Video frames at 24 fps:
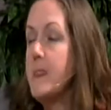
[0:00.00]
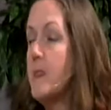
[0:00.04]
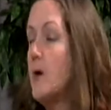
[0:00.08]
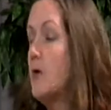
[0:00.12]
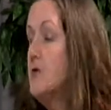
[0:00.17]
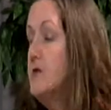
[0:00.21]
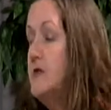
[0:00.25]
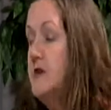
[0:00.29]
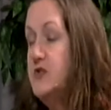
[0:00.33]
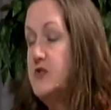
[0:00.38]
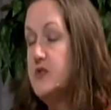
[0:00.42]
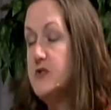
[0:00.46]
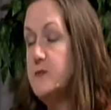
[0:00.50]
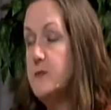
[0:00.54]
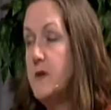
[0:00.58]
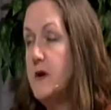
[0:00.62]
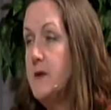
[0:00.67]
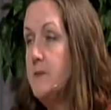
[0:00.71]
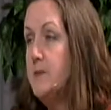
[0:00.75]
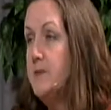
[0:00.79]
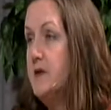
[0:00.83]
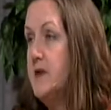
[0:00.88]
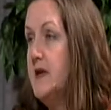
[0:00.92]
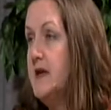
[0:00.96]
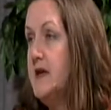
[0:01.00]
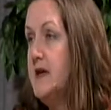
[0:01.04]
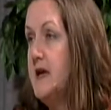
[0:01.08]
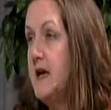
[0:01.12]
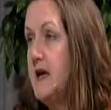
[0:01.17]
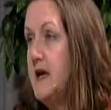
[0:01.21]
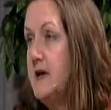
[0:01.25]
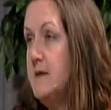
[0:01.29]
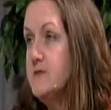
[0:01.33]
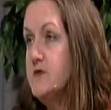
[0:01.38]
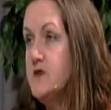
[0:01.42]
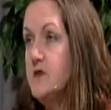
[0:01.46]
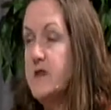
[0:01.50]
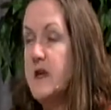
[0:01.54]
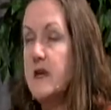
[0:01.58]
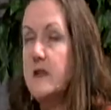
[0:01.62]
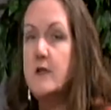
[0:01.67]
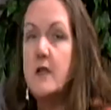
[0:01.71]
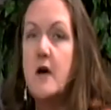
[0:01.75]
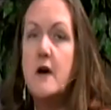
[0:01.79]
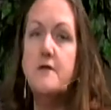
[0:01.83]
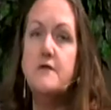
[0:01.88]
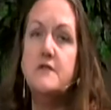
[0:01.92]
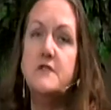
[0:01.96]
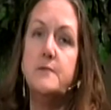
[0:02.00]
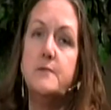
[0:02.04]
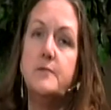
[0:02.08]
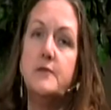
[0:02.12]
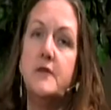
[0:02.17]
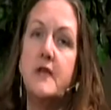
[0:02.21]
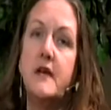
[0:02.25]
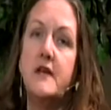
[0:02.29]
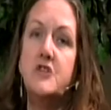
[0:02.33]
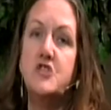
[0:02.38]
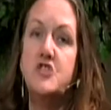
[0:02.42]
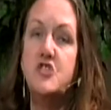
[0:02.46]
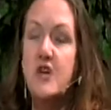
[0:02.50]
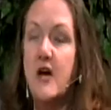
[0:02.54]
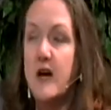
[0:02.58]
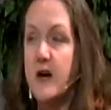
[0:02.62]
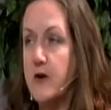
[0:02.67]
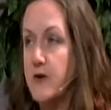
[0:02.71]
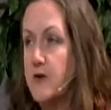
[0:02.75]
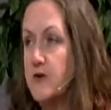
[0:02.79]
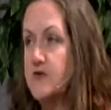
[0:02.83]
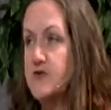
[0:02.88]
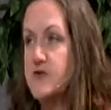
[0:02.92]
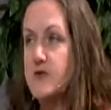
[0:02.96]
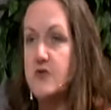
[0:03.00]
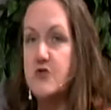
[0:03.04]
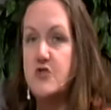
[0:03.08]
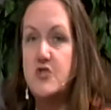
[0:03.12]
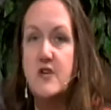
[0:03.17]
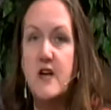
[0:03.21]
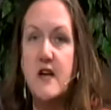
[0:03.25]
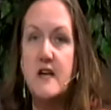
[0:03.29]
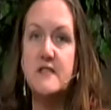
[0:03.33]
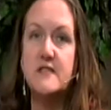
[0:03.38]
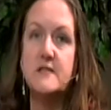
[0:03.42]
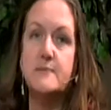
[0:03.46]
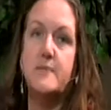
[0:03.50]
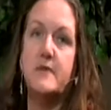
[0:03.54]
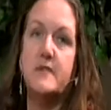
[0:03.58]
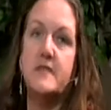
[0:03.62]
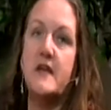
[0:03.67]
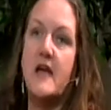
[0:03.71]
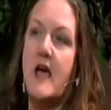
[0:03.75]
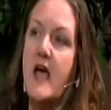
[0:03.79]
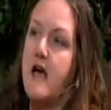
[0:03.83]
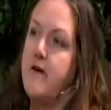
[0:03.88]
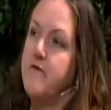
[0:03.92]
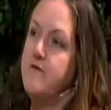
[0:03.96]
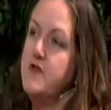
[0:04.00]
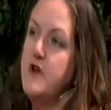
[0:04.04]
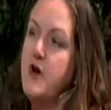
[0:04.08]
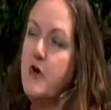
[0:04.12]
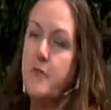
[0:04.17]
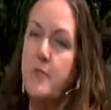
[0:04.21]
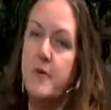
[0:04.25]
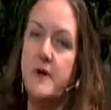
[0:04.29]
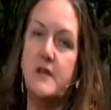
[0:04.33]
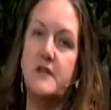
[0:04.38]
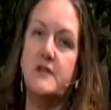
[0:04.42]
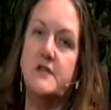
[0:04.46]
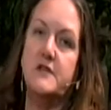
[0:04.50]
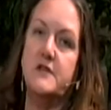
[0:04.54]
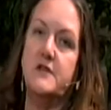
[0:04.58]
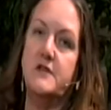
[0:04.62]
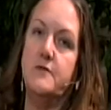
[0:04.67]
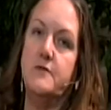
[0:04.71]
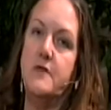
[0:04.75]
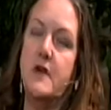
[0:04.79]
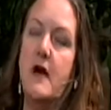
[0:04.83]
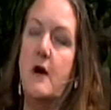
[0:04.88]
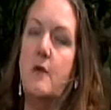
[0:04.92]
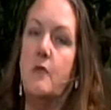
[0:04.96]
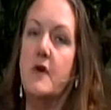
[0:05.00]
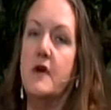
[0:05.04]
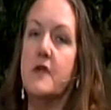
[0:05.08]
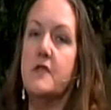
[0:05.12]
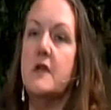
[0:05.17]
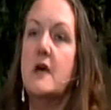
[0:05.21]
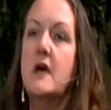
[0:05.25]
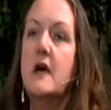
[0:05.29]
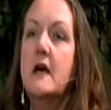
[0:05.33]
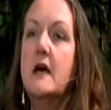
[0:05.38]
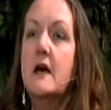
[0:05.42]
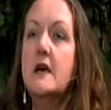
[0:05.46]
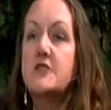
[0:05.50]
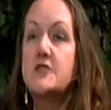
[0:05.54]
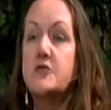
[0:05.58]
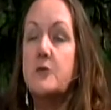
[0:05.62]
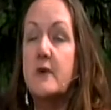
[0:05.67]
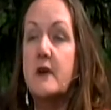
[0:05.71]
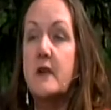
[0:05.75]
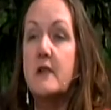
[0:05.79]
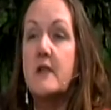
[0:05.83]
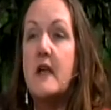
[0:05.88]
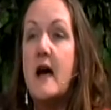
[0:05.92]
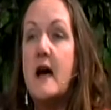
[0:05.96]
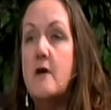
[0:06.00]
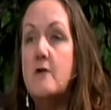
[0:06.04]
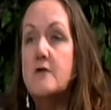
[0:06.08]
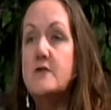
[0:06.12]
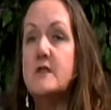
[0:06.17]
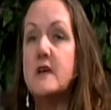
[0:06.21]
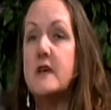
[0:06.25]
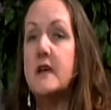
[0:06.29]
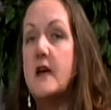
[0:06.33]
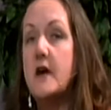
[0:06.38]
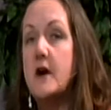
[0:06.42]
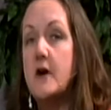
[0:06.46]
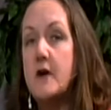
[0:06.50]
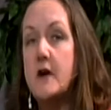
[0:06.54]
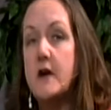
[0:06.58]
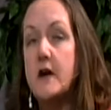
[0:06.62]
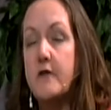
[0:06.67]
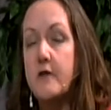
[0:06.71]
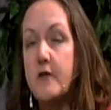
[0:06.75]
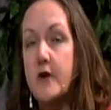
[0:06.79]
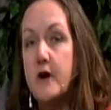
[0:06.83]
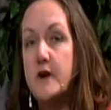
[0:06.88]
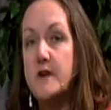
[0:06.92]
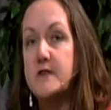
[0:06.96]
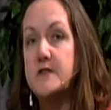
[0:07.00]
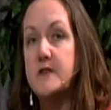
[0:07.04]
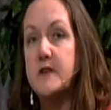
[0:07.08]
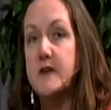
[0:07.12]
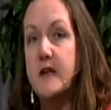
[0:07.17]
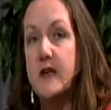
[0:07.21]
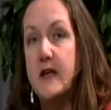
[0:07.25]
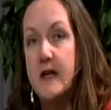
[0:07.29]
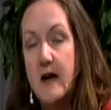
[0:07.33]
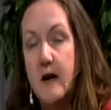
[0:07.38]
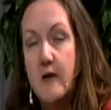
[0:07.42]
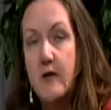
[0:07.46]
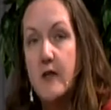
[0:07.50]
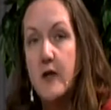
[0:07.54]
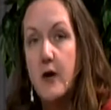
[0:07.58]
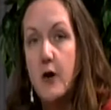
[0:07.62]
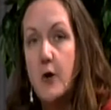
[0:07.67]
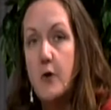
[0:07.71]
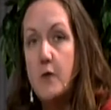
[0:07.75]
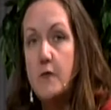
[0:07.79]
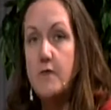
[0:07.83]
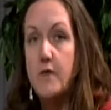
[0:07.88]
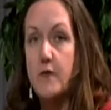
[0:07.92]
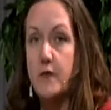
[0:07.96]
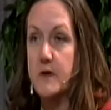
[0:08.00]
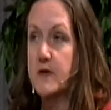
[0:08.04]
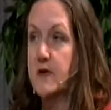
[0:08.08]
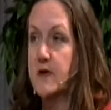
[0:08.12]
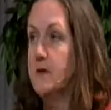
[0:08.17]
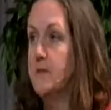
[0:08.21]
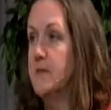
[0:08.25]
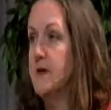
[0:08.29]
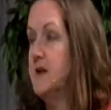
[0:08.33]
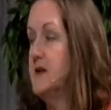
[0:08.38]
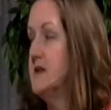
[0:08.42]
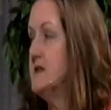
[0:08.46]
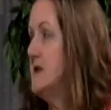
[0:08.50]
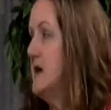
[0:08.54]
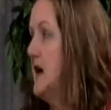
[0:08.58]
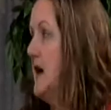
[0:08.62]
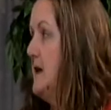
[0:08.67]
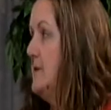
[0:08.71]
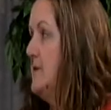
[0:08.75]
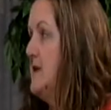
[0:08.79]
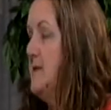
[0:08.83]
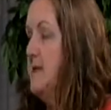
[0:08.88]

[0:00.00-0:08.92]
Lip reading: Or they just want to play games, or they love to play checkers or chess, but they have nobody to do that with. So it allows a caregiver also to get out of the home for a little bit of time.